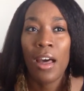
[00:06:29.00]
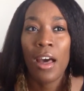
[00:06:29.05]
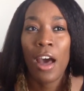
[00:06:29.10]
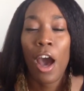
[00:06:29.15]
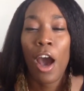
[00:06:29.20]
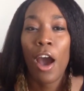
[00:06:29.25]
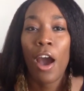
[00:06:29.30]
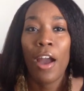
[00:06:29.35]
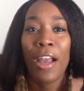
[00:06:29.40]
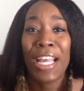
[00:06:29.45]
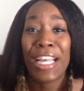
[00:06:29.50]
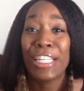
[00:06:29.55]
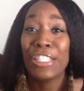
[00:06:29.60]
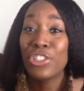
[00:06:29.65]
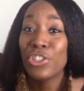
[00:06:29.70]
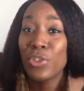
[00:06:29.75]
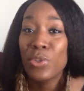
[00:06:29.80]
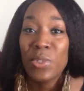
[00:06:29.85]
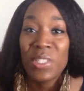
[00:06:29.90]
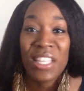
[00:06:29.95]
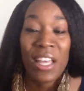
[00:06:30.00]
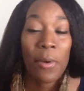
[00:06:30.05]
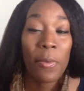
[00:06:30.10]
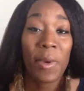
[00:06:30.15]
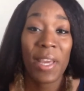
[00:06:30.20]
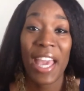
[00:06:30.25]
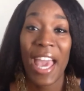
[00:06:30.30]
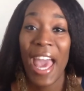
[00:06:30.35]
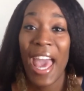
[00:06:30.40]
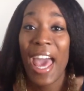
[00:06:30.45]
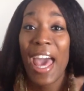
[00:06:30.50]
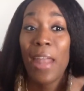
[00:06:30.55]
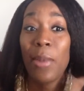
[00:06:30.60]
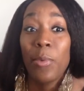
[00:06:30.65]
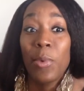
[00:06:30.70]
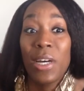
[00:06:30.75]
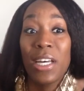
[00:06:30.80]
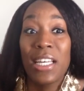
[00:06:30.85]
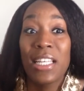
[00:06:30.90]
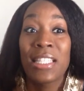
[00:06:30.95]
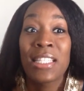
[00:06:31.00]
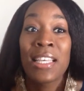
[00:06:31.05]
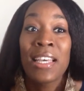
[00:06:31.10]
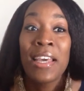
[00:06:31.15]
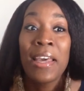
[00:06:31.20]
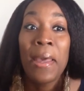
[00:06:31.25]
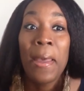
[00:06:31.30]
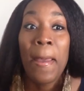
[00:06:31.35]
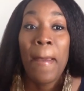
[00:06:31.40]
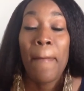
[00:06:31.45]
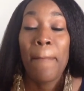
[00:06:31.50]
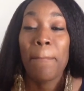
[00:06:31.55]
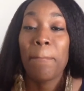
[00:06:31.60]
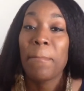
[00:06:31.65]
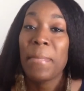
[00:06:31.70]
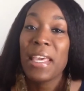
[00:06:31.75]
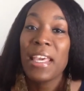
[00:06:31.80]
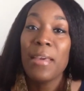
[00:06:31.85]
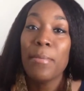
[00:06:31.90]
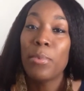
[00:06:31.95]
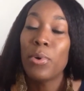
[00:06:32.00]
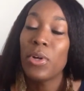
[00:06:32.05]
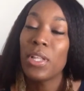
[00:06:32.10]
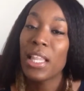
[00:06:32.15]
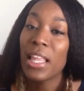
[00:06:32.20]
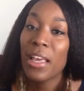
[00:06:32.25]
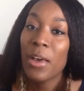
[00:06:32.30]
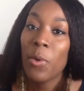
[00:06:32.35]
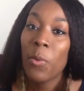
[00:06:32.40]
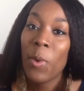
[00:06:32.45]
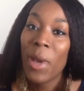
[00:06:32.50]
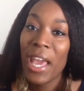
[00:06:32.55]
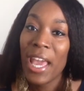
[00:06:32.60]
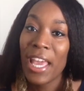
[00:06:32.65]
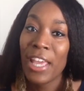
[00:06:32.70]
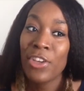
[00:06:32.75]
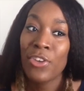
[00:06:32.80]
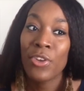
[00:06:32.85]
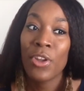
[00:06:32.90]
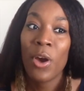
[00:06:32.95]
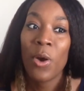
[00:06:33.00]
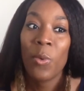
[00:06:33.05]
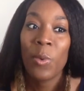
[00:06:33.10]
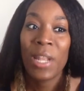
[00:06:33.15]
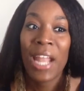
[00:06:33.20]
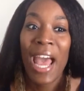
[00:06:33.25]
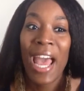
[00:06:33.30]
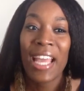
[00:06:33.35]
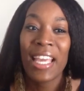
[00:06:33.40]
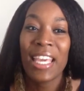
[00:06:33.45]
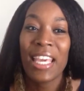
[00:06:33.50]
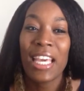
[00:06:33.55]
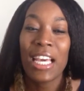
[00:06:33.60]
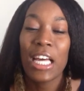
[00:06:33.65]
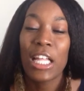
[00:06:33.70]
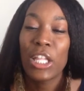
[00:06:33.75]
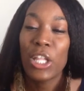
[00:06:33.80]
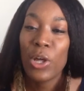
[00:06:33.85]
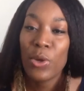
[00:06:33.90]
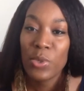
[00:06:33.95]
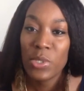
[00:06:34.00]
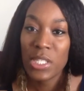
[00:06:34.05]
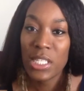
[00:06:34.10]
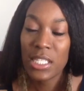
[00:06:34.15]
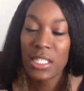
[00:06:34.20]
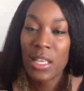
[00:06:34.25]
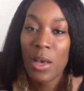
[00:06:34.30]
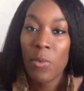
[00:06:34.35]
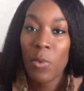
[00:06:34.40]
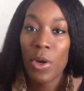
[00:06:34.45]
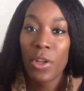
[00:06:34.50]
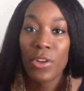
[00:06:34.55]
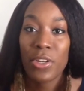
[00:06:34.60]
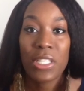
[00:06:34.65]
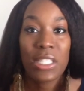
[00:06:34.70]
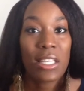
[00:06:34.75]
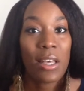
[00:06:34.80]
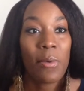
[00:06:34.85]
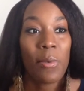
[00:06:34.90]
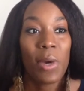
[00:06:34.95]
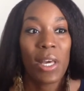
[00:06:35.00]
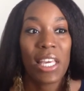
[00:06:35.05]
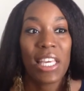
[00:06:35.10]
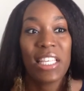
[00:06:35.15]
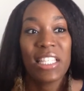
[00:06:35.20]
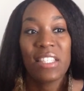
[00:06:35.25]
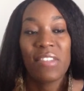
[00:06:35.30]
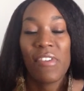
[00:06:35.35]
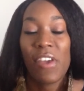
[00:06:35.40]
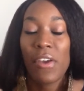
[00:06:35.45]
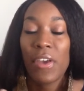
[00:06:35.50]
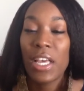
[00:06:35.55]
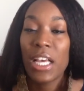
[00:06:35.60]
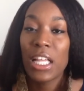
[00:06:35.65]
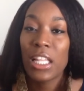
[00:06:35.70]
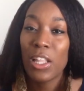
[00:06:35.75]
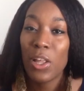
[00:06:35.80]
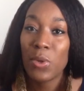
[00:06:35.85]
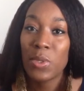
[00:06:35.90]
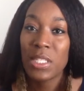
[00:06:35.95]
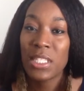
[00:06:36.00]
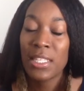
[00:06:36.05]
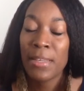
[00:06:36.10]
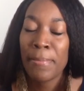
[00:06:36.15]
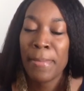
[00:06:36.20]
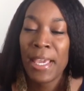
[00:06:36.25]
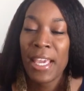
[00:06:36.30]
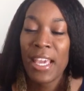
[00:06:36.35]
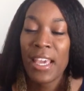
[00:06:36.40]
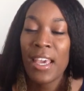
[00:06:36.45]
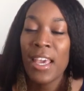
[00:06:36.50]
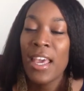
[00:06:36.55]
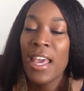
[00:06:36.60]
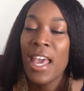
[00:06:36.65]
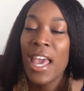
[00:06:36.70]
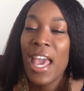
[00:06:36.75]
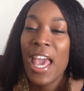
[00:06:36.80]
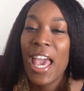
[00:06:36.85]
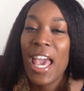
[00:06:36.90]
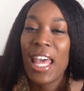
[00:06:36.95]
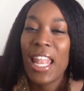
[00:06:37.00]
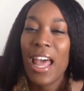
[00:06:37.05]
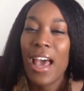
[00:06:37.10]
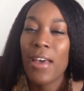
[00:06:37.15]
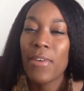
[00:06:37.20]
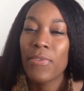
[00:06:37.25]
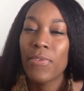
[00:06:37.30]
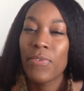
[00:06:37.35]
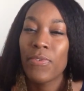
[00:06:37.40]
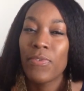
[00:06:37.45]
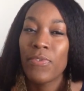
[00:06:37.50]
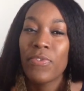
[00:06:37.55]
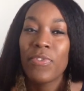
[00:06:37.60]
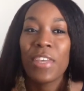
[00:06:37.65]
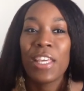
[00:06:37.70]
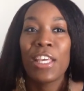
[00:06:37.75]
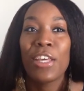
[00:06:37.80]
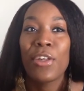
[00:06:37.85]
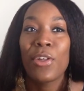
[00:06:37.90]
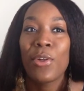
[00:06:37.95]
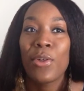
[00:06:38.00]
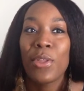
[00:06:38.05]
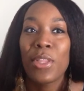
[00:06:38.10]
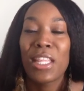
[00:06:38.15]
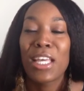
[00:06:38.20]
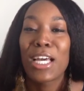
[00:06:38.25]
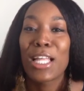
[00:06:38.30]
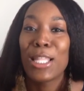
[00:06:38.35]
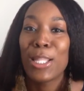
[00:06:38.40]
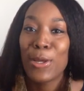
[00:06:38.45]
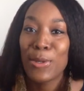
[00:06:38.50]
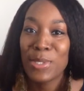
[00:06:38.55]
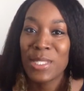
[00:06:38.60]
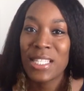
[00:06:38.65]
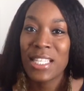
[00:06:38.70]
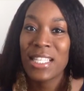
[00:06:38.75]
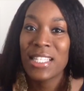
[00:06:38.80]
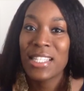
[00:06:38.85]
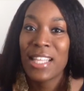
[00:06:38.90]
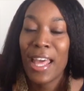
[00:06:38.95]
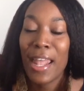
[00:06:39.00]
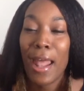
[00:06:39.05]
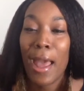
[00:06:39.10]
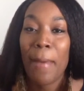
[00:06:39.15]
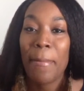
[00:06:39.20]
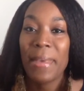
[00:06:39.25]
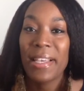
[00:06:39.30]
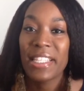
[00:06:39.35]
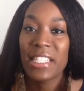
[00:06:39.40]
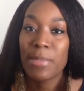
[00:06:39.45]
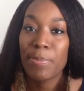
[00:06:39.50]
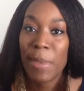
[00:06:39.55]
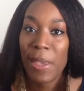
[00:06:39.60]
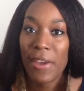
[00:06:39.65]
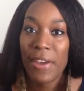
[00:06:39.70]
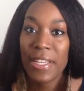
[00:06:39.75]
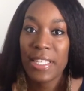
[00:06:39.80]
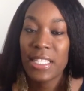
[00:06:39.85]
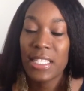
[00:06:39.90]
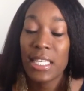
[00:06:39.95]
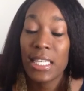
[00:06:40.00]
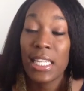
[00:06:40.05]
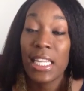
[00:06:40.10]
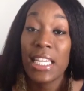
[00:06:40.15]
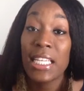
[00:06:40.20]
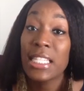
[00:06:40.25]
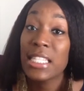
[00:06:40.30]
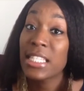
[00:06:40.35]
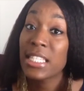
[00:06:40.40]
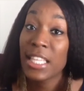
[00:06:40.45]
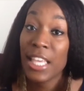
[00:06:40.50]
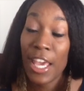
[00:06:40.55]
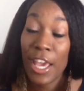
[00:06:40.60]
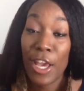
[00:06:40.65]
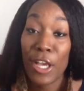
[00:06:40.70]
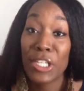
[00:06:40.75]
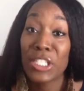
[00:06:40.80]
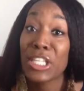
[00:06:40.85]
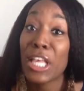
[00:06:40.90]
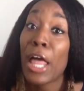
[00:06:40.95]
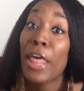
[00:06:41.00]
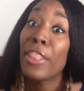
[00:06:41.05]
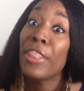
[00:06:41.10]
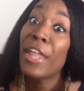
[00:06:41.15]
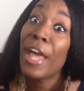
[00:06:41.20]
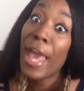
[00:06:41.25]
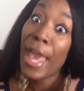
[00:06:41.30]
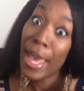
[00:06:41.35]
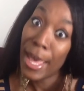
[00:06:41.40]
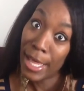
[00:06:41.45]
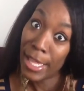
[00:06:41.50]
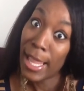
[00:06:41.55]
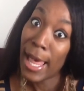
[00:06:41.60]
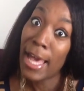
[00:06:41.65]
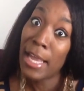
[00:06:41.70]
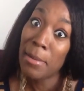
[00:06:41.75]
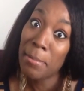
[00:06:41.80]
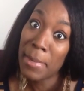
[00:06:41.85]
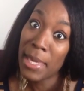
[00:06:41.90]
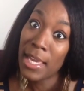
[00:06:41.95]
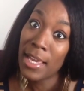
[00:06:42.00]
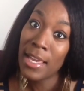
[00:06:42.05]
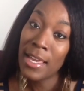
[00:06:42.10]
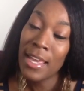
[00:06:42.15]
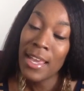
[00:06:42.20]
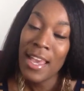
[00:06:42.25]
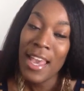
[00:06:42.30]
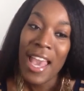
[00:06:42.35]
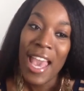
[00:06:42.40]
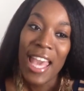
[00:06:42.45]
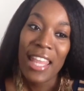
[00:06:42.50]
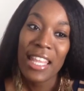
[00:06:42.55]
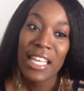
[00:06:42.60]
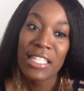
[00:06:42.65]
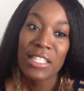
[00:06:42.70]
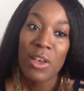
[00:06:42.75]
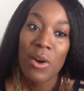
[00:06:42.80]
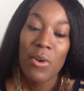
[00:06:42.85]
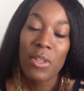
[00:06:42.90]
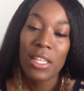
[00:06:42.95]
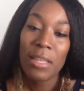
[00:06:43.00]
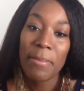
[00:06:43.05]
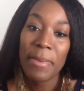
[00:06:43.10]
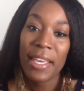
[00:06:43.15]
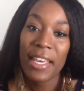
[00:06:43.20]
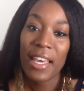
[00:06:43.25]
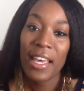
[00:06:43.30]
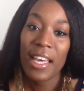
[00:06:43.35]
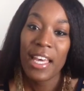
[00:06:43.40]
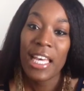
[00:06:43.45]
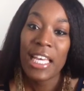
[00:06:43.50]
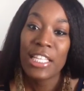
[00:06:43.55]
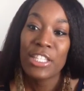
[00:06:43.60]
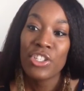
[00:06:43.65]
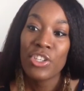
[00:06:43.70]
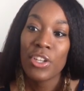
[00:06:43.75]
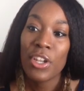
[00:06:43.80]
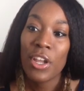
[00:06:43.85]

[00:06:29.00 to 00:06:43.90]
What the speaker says: our issues that we had was me pulling away. When I get close to someone or someone gets very close to me and I feel the closeness that I'm experiencing, it scares the hell out of me. And that's only because,